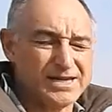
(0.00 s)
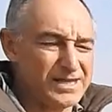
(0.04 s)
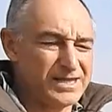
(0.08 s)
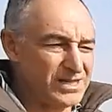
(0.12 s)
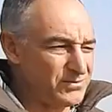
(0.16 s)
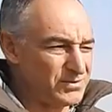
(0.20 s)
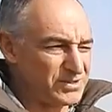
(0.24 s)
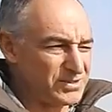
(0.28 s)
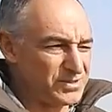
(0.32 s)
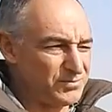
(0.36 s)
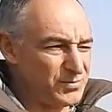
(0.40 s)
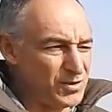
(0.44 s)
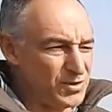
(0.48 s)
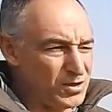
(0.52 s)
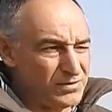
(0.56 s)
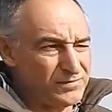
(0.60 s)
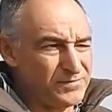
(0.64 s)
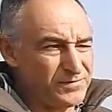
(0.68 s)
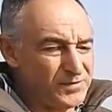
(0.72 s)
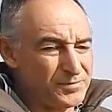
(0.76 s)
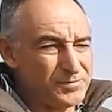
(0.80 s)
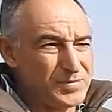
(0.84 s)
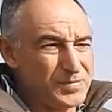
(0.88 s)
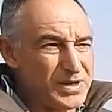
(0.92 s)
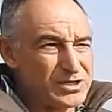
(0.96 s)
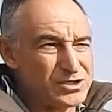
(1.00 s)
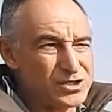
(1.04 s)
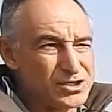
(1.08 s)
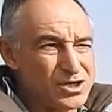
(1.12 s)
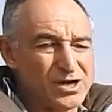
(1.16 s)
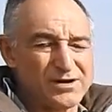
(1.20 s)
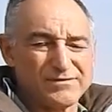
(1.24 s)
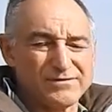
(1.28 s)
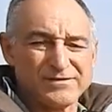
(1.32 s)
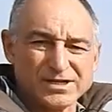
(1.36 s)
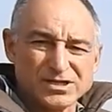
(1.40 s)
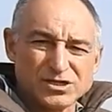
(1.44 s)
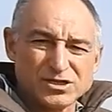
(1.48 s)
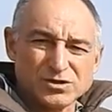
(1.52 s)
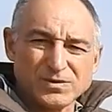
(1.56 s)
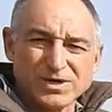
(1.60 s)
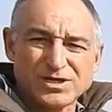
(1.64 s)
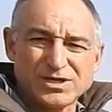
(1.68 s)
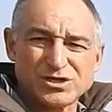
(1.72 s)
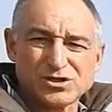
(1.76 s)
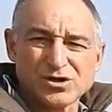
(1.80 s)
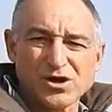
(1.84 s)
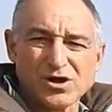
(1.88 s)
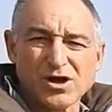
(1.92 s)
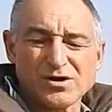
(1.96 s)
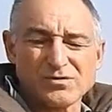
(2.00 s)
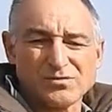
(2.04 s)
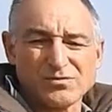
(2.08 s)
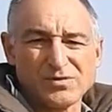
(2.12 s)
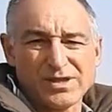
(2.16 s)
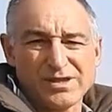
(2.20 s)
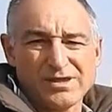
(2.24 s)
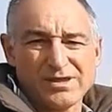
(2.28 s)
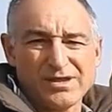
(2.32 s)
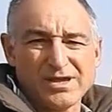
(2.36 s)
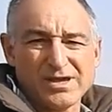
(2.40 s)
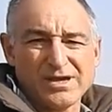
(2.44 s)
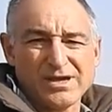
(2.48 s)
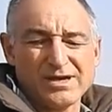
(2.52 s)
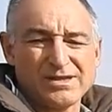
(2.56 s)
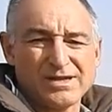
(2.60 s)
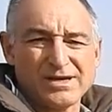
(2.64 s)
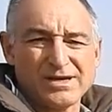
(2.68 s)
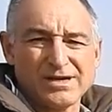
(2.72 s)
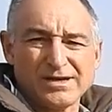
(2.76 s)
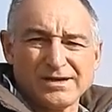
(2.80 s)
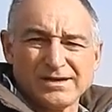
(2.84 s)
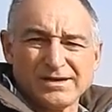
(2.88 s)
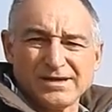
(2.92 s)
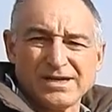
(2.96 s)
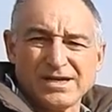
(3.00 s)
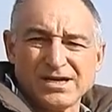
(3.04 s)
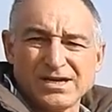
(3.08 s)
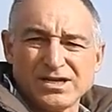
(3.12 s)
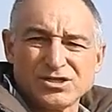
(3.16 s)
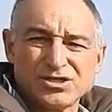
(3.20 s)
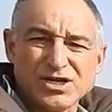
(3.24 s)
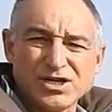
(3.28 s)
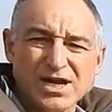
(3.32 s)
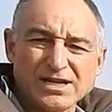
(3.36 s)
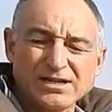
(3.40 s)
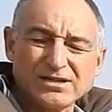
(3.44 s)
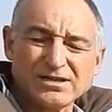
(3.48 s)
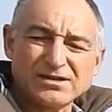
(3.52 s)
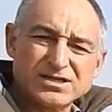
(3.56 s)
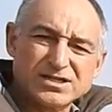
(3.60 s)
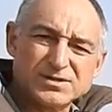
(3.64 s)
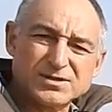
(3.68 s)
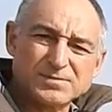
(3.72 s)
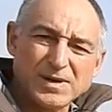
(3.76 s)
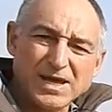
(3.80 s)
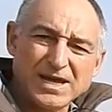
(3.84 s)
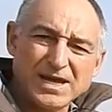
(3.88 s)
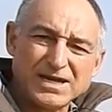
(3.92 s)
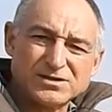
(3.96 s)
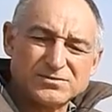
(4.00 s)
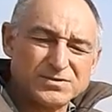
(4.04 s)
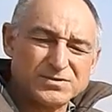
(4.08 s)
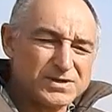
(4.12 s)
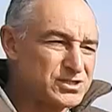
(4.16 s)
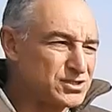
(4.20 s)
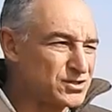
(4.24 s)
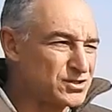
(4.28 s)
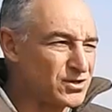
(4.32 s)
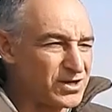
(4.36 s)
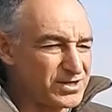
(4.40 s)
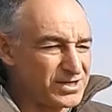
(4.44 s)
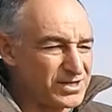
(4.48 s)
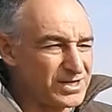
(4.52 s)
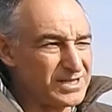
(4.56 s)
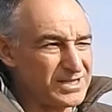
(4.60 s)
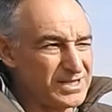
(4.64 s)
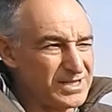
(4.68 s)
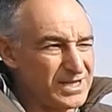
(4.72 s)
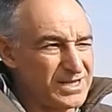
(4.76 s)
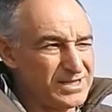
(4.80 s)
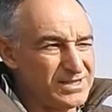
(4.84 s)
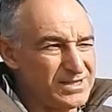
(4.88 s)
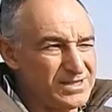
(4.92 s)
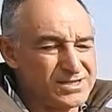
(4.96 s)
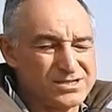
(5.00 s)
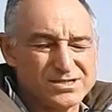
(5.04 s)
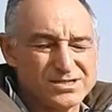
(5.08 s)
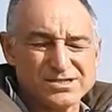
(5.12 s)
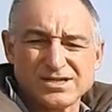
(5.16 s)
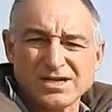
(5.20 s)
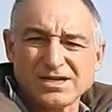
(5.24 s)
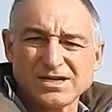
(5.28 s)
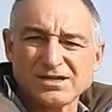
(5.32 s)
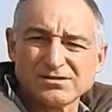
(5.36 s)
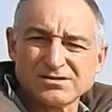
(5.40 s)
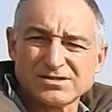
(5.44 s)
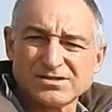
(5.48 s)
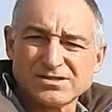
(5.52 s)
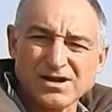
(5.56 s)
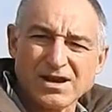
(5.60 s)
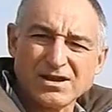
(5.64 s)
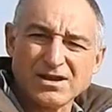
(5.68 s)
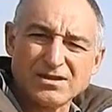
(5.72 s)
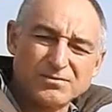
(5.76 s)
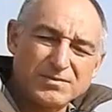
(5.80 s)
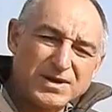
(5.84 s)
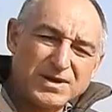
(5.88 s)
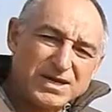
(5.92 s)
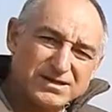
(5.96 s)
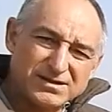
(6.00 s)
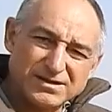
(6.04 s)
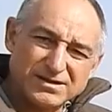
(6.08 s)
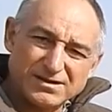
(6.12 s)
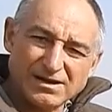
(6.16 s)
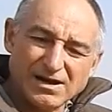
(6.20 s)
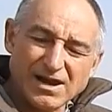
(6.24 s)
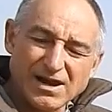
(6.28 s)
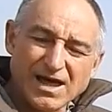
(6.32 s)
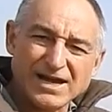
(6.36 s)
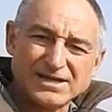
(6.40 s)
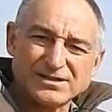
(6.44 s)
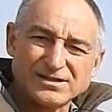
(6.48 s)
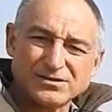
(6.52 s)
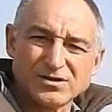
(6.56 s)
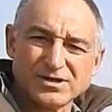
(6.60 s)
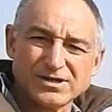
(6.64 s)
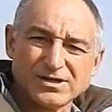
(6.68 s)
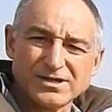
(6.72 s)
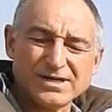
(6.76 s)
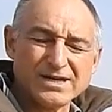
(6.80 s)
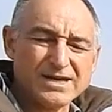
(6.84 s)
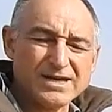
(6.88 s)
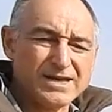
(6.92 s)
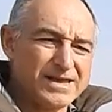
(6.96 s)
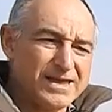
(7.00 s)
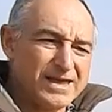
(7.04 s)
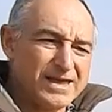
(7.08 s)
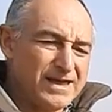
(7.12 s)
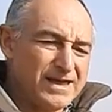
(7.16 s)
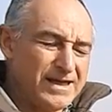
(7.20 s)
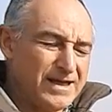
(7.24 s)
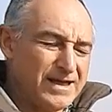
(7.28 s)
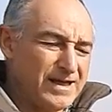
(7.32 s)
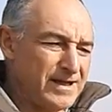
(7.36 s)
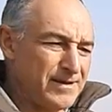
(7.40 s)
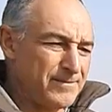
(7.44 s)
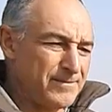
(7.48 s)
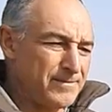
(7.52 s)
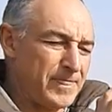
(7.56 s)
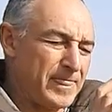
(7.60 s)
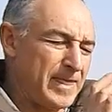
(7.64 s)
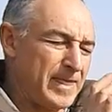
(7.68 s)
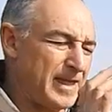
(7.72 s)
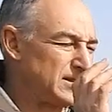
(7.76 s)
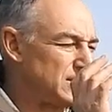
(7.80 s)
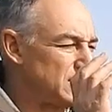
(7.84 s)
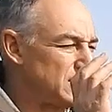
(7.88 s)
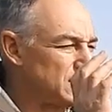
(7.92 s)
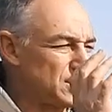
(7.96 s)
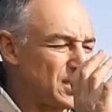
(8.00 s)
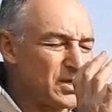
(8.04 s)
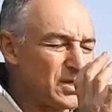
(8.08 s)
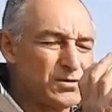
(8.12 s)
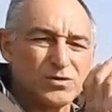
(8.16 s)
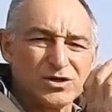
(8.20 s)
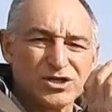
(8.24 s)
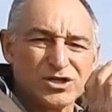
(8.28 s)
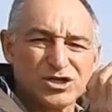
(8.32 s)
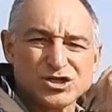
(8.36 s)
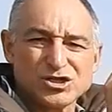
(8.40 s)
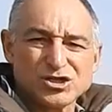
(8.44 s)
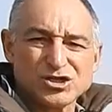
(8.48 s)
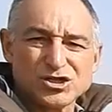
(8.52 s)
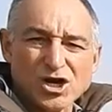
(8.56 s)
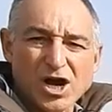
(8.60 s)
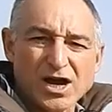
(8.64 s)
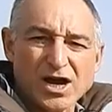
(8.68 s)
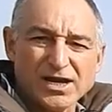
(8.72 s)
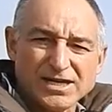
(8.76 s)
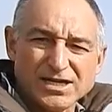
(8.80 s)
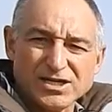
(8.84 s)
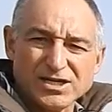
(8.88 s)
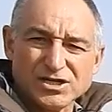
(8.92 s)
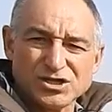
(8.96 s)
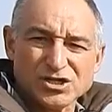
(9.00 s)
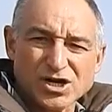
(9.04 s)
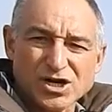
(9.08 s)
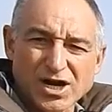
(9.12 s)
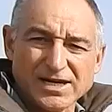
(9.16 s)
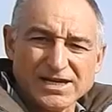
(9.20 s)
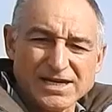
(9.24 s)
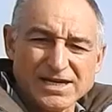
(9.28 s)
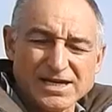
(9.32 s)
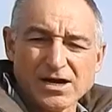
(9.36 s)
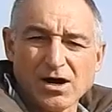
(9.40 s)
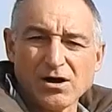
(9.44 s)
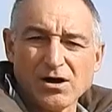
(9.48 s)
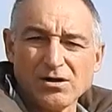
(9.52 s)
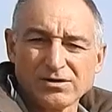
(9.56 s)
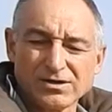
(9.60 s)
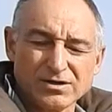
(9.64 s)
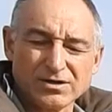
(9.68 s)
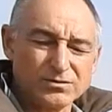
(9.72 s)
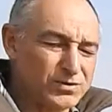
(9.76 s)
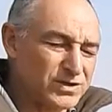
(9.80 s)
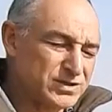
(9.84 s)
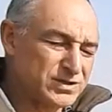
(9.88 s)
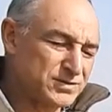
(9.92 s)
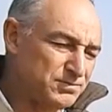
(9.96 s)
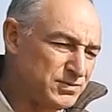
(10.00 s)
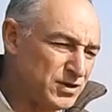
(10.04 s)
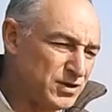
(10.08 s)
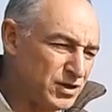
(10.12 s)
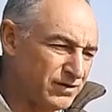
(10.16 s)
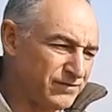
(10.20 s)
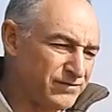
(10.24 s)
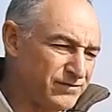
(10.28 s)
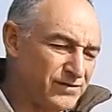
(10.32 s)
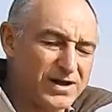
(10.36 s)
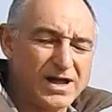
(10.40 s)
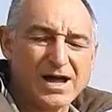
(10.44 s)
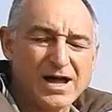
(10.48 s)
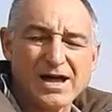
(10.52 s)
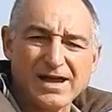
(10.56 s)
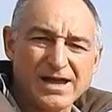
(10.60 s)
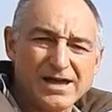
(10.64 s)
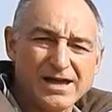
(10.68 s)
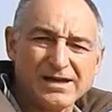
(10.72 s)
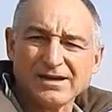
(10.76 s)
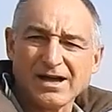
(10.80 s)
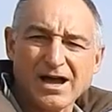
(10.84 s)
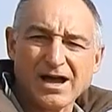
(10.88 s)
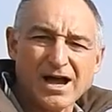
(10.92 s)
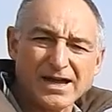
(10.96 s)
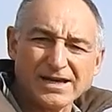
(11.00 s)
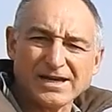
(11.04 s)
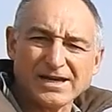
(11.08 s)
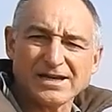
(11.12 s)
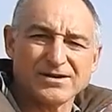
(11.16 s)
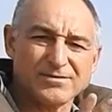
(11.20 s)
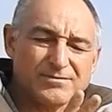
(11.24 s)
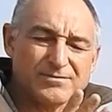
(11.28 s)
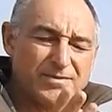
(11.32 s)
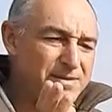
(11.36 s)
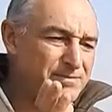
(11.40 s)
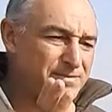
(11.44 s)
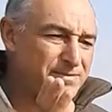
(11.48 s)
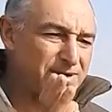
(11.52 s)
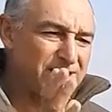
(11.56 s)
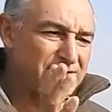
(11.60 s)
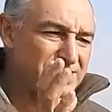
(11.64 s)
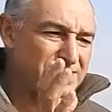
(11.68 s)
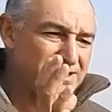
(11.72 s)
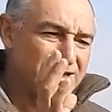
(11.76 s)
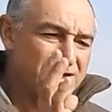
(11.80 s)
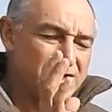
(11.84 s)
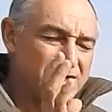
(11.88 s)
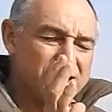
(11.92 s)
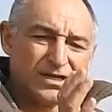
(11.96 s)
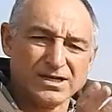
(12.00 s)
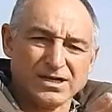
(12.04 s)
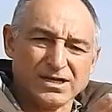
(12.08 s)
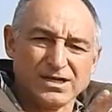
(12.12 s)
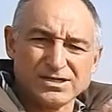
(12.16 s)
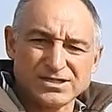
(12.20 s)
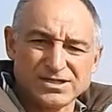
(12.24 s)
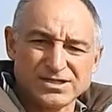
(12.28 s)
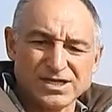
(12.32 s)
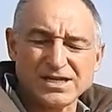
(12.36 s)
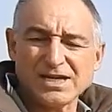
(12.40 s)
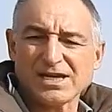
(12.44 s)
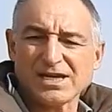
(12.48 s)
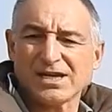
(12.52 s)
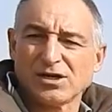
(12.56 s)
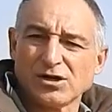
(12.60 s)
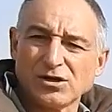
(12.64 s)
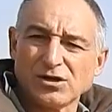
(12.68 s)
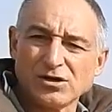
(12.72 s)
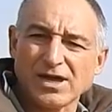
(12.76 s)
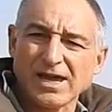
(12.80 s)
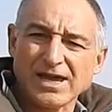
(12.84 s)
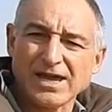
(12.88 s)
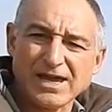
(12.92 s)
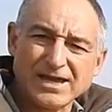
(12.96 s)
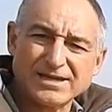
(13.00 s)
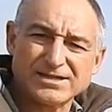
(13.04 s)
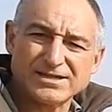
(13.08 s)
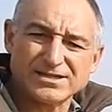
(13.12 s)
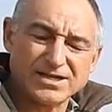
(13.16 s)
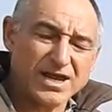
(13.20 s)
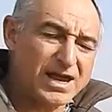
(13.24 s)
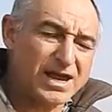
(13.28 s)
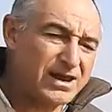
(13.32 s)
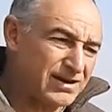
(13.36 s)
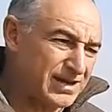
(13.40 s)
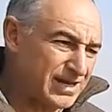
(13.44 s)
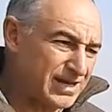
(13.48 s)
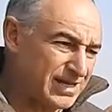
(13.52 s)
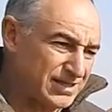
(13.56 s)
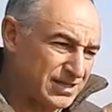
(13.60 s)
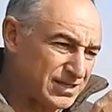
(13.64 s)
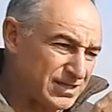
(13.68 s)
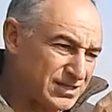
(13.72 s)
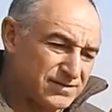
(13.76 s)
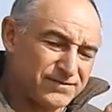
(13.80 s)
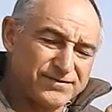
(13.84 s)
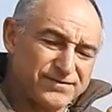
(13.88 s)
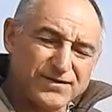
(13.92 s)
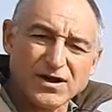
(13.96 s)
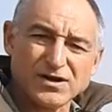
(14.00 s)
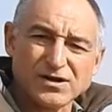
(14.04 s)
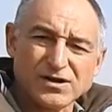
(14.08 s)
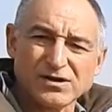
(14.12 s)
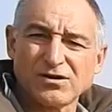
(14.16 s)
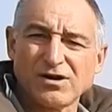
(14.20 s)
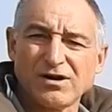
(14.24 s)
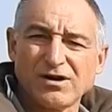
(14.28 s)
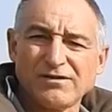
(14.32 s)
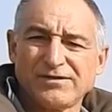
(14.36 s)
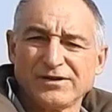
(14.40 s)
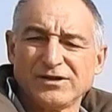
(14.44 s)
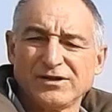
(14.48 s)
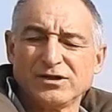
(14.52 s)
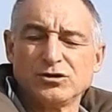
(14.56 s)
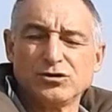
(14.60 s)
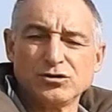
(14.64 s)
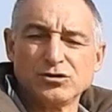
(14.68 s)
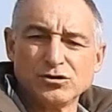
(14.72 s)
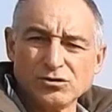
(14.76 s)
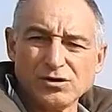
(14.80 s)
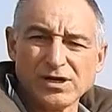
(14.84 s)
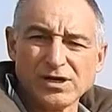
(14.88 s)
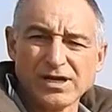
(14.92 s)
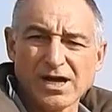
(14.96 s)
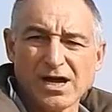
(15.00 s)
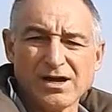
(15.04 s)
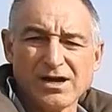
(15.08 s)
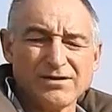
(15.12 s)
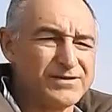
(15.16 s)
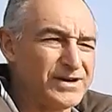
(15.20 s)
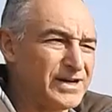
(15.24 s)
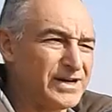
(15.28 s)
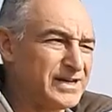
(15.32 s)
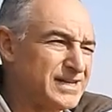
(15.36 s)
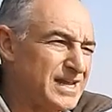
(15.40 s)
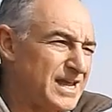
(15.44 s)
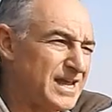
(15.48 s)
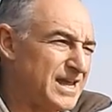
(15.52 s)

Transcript: There was a beautiful picture of it switched on with the channel display switched on and the signal strength meter, the light on, and this thing was shiny gold. It was beautiful. I can remember staring at this photograph and drooling over it.